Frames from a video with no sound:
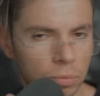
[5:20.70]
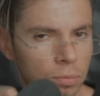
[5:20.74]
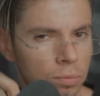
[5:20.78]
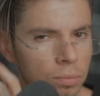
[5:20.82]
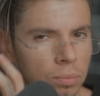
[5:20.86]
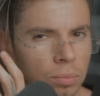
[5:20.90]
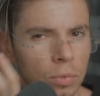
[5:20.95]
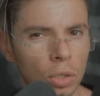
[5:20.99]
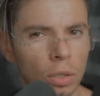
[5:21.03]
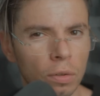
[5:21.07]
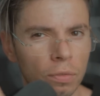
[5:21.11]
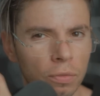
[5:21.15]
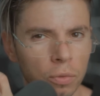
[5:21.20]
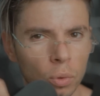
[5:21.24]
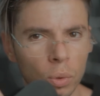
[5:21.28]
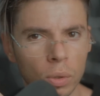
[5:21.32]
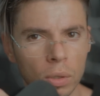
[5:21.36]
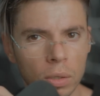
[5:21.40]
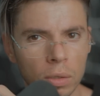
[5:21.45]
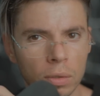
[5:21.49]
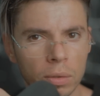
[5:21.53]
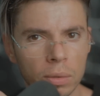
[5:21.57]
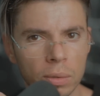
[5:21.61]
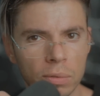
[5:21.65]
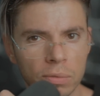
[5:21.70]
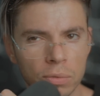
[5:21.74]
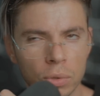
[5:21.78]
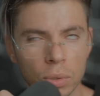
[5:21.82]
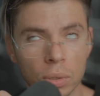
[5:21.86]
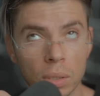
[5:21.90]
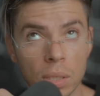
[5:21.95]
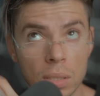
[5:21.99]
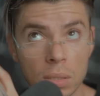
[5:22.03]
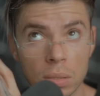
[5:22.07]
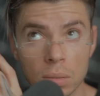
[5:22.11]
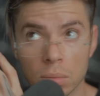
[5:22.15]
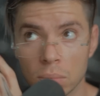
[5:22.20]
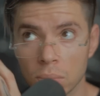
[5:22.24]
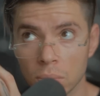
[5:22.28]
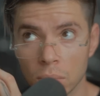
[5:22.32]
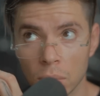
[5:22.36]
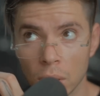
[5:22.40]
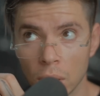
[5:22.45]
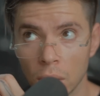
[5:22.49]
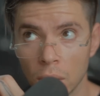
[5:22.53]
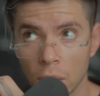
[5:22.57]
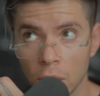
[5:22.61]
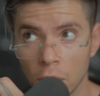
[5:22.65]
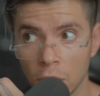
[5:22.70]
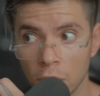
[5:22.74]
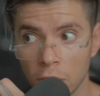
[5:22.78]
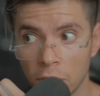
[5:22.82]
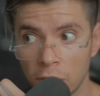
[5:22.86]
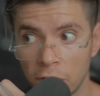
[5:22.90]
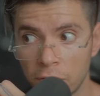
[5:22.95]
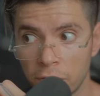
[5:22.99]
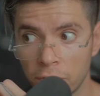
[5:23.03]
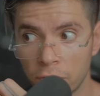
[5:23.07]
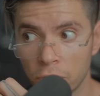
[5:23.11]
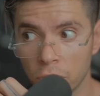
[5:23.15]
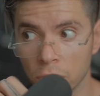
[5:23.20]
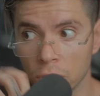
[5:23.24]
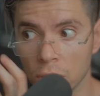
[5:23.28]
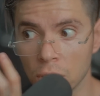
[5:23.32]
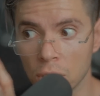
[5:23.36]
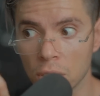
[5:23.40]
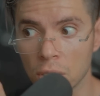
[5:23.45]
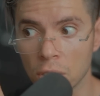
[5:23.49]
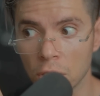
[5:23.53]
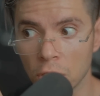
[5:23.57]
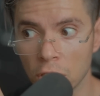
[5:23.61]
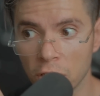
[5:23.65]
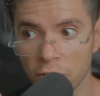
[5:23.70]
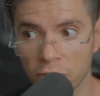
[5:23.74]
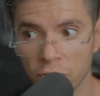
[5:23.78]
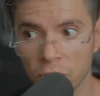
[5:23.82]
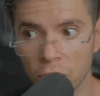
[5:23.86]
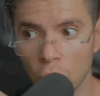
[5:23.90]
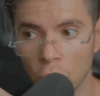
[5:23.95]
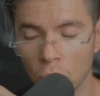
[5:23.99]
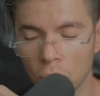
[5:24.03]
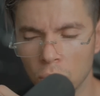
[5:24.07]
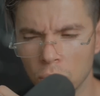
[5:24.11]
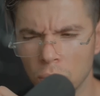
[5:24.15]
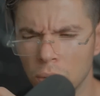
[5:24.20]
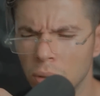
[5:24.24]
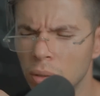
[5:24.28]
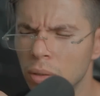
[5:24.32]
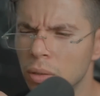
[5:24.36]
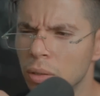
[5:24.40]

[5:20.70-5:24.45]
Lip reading: you know, for this love, though.